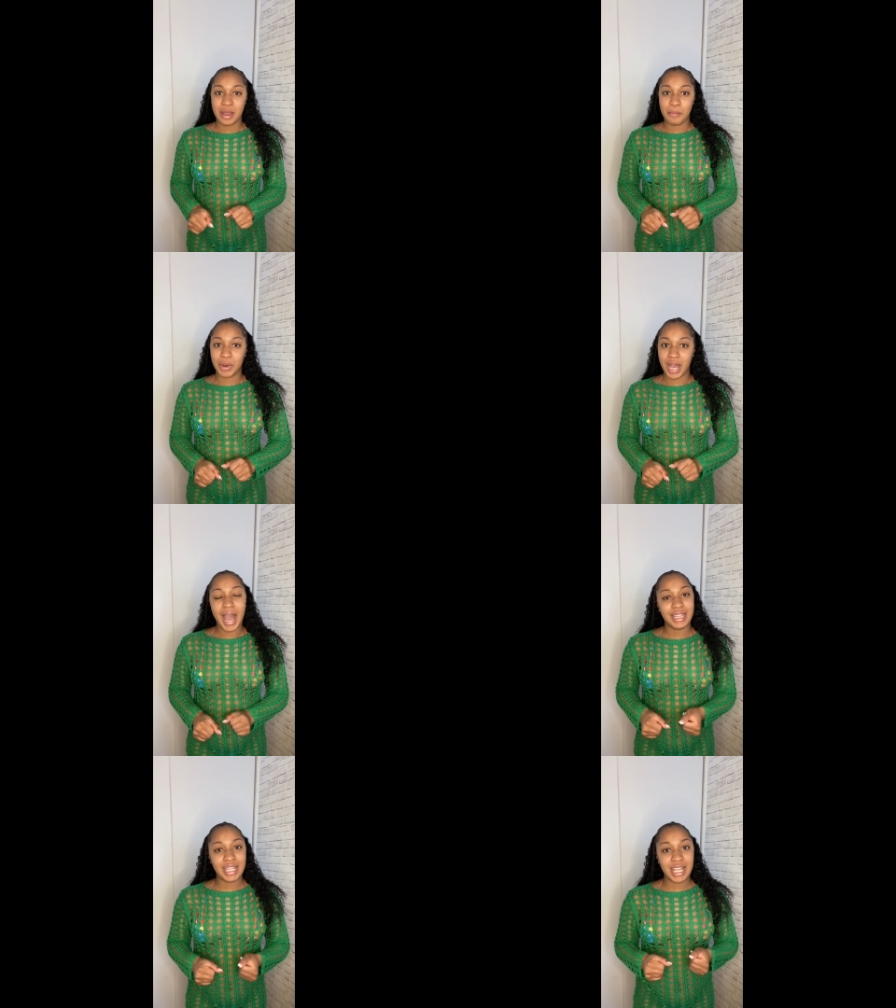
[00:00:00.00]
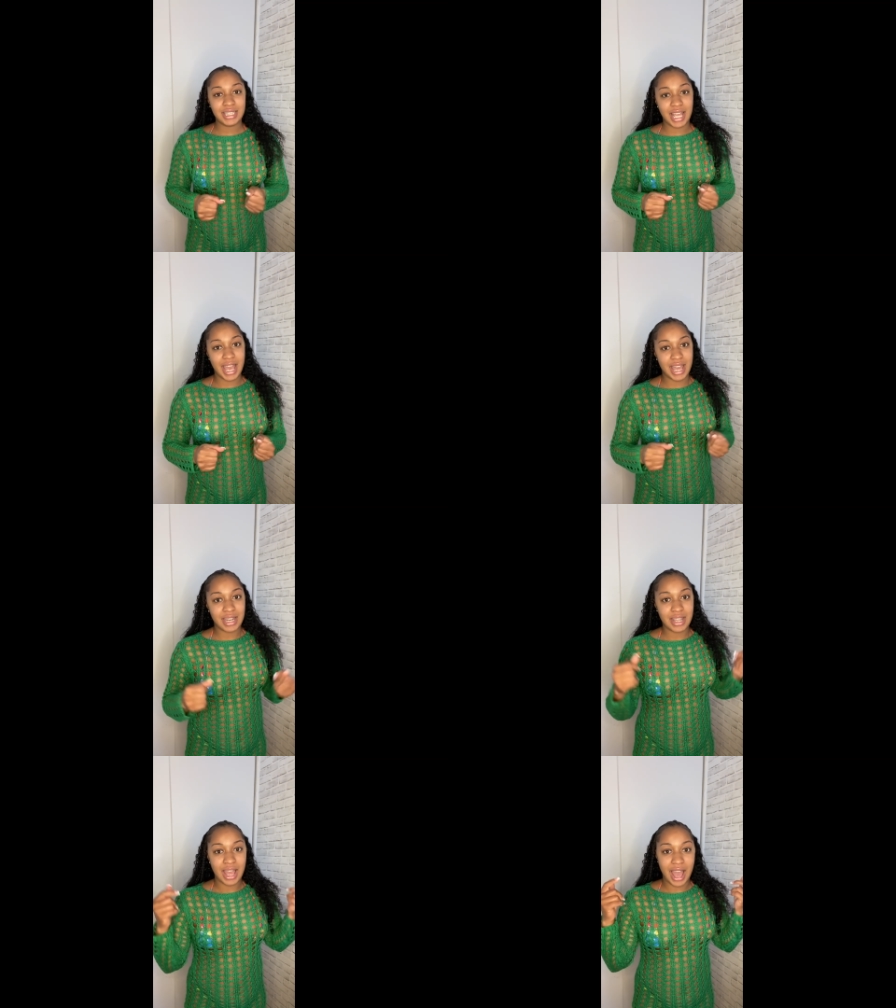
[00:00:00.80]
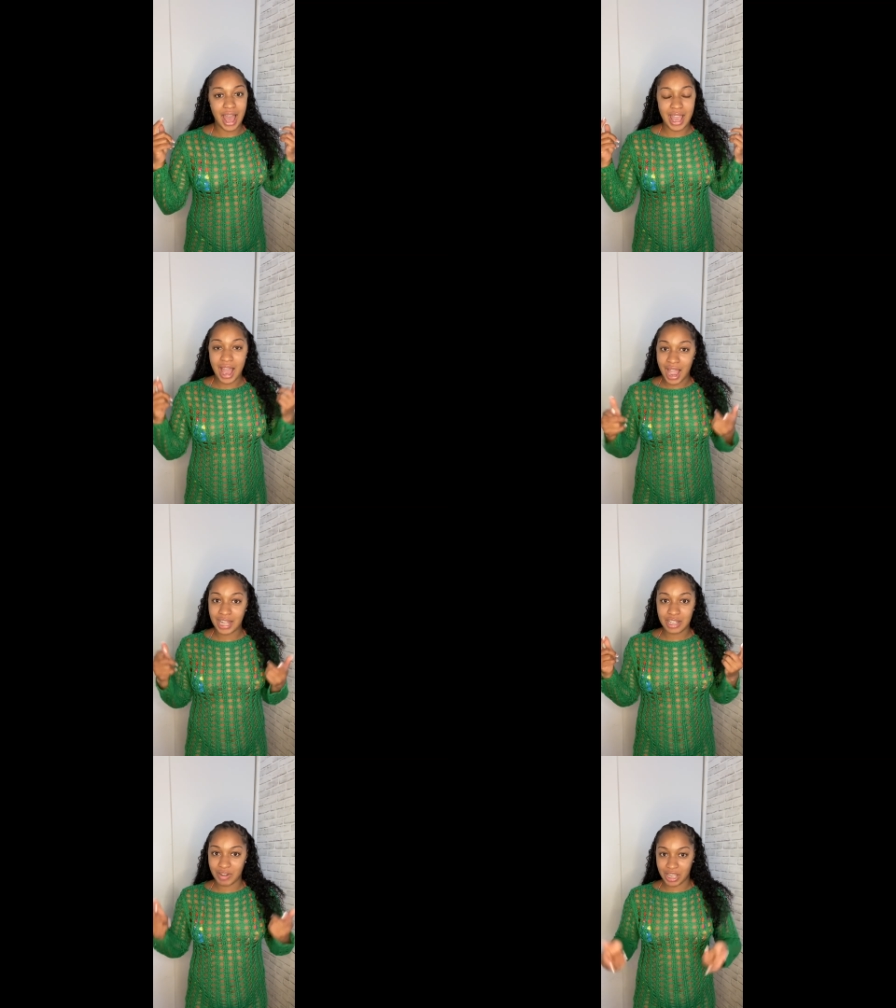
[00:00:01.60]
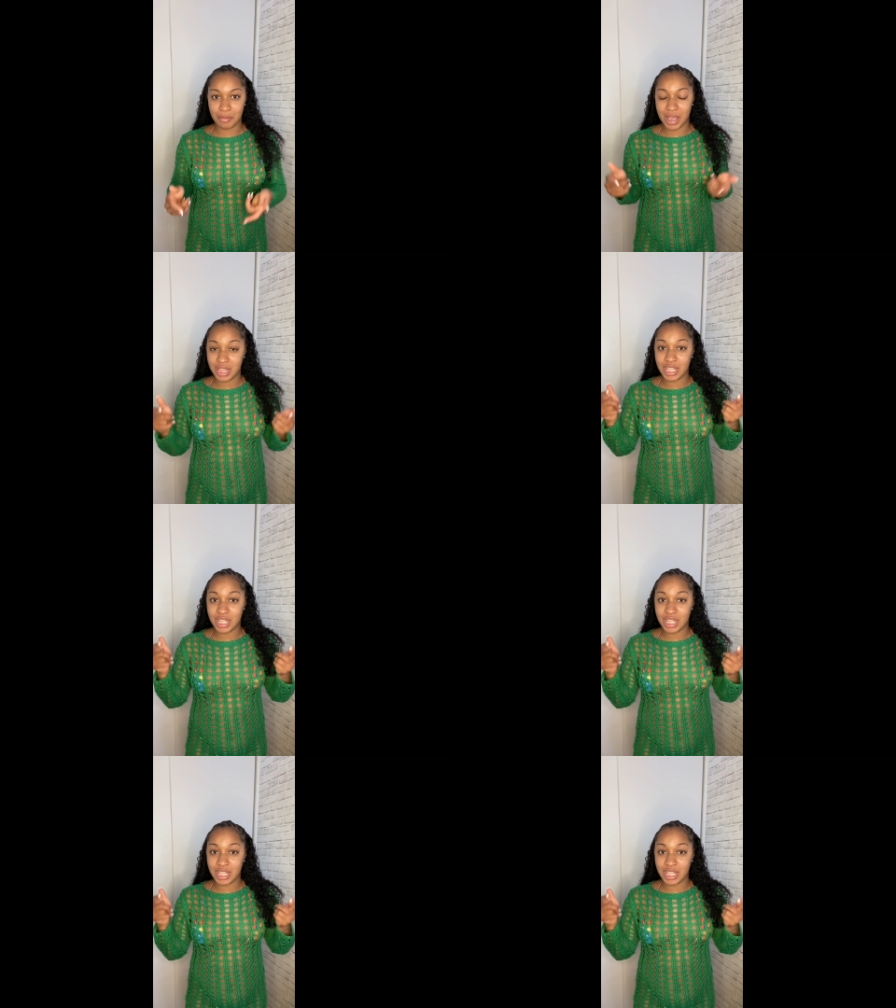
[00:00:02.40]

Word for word: But I think that I highly recommend